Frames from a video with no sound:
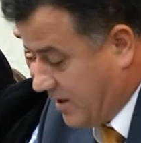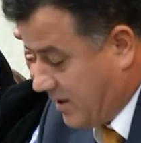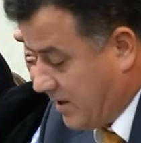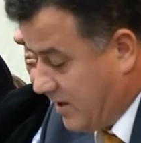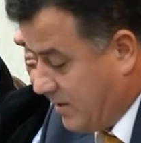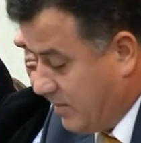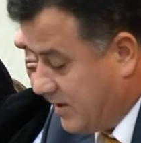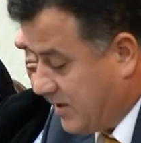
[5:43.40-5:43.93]
The
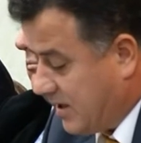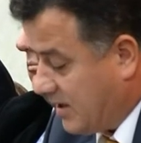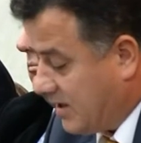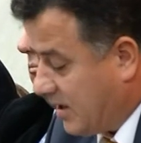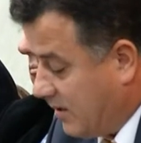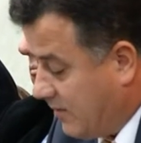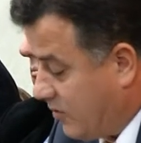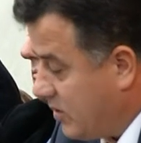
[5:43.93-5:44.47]
director of
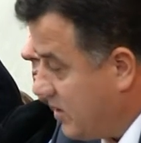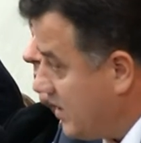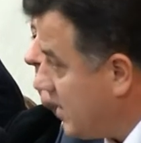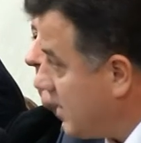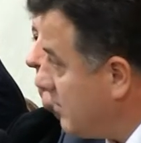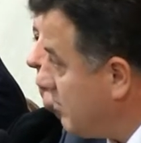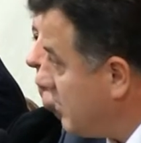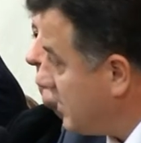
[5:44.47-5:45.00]
the EU
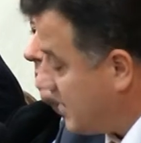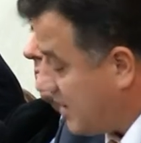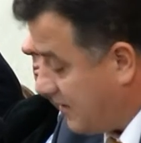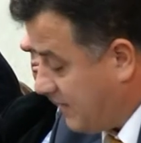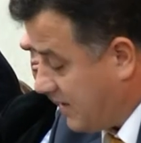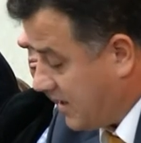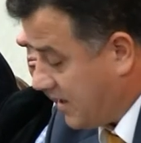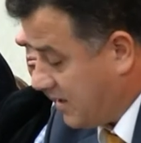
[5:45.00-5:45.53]
enlargement
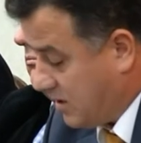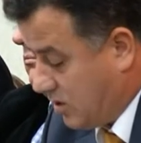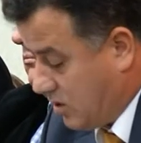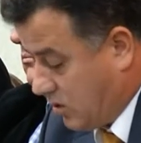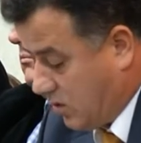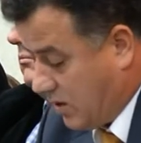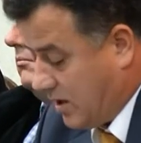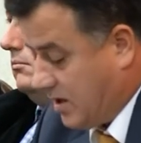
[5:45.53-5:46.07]
responded,
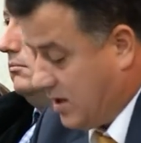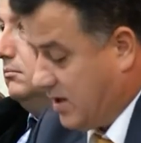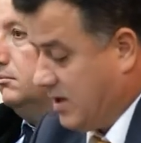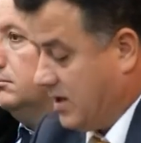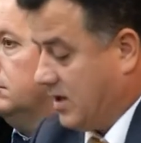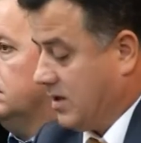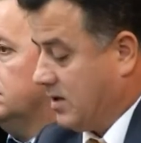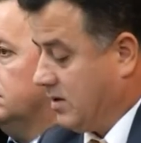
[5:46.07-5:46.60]

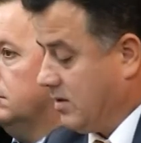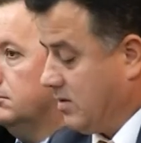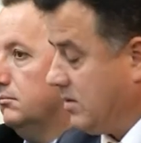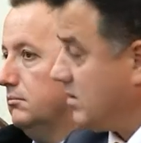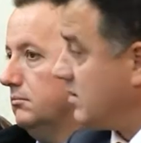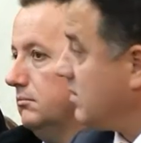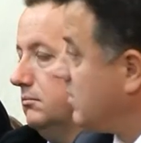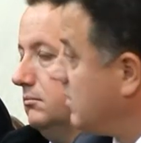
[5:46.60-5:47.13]
We are
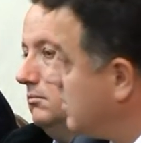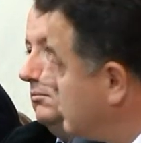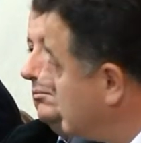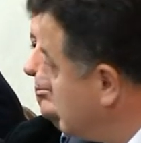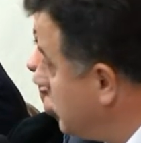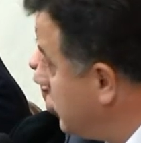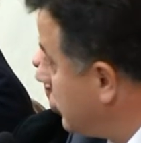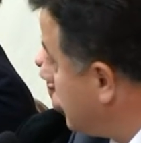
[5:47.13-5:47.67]
not
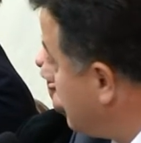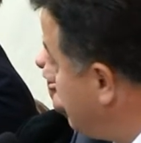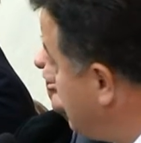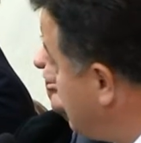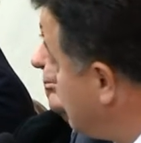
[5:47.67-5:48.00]
investigators, Mr.